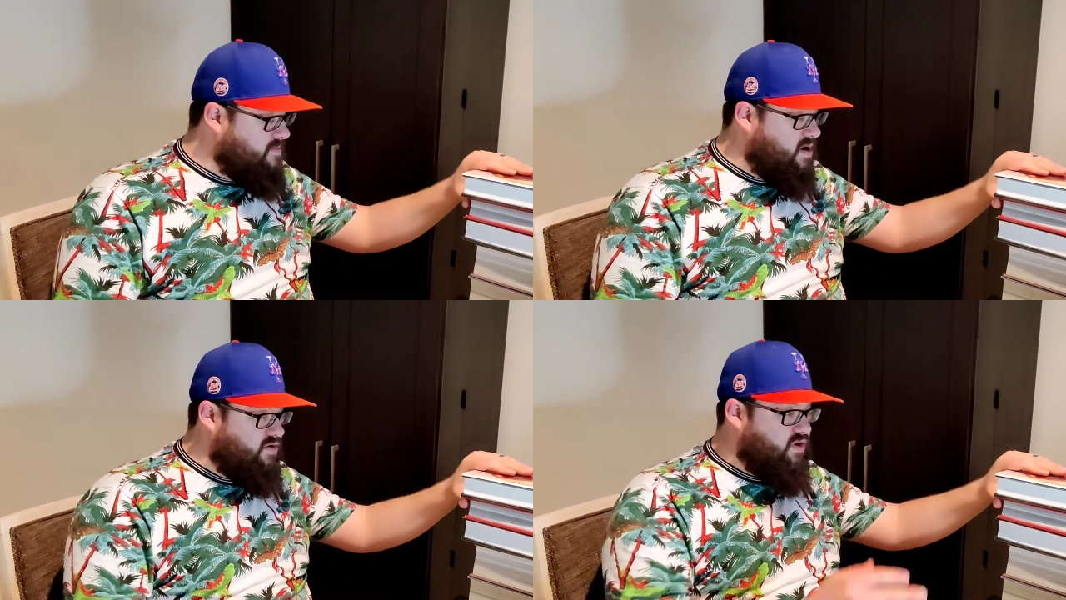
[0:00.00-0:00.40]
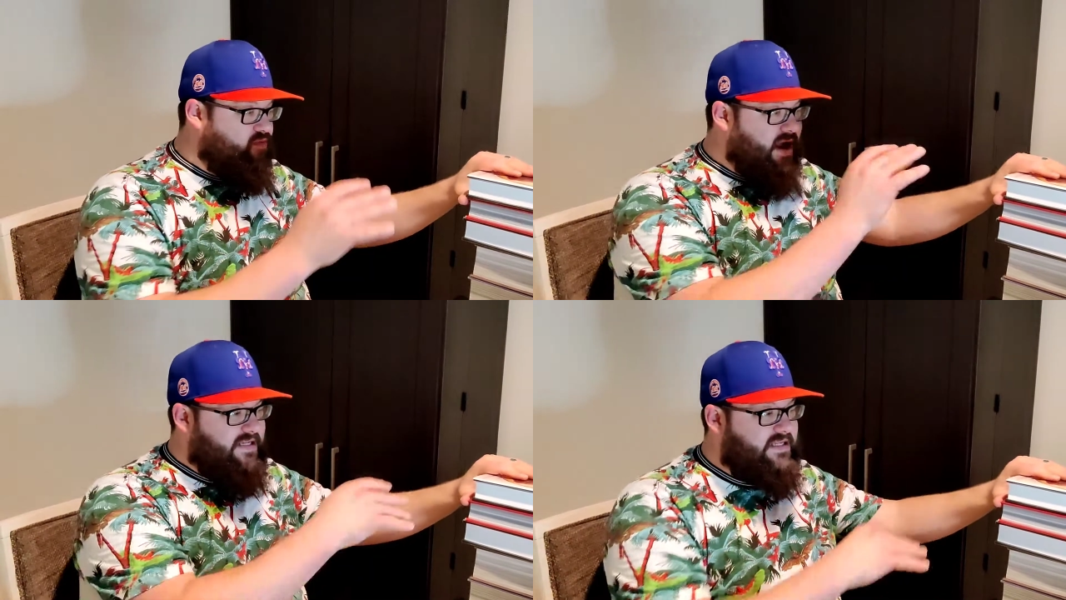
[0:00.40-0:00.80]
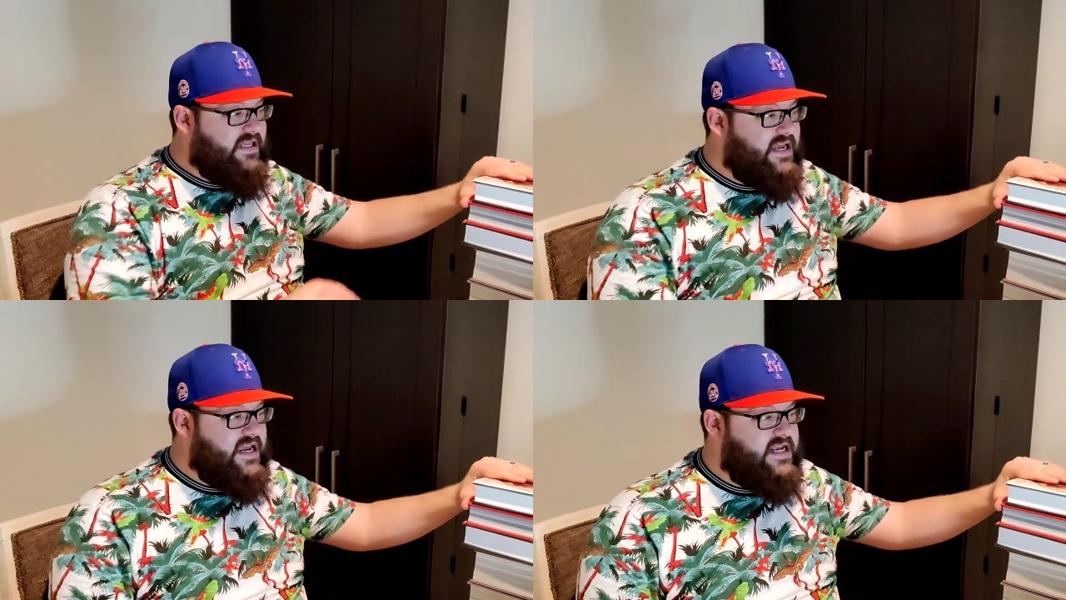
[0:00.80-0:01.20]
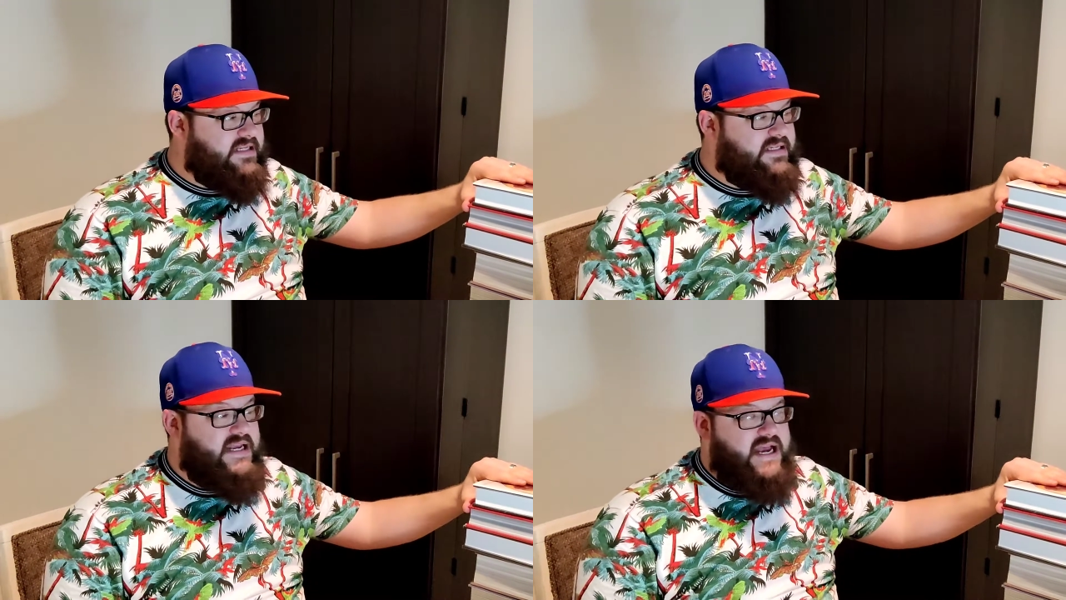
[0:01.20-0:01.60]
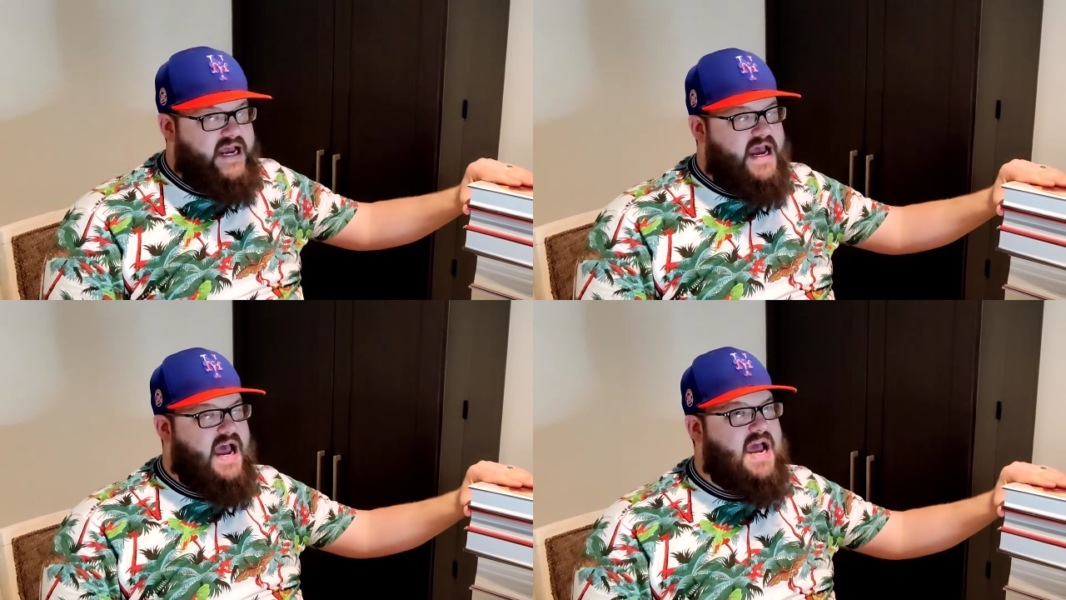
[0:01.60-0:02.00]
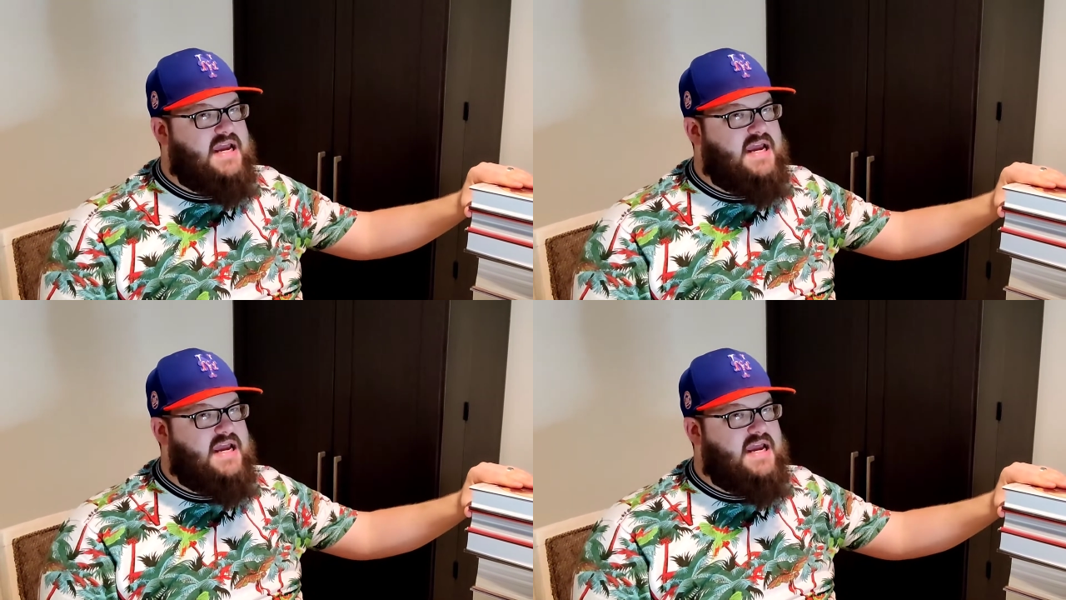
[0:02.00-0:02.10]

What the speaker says: the rest of these, I